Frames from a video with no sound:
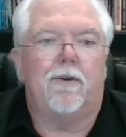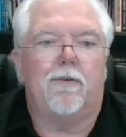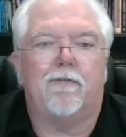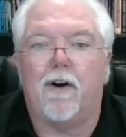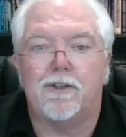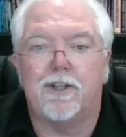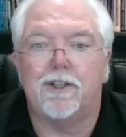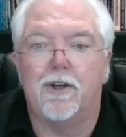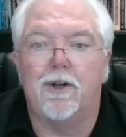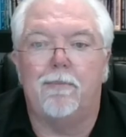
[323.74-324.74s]
First,
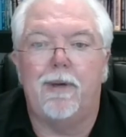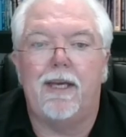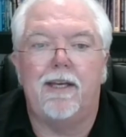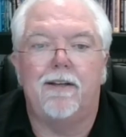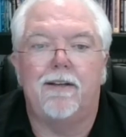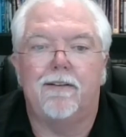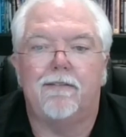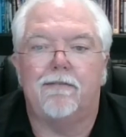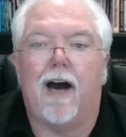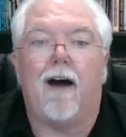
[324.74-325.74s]
it's going to be
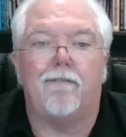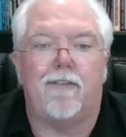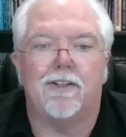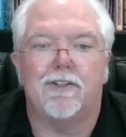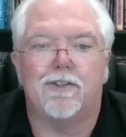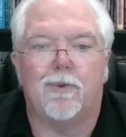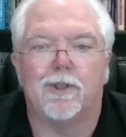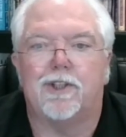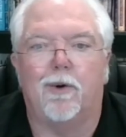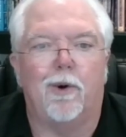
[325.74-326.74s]
obvious
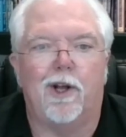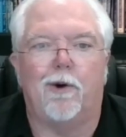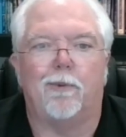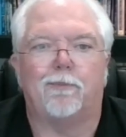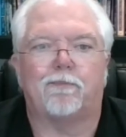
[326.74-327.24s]
what's going on.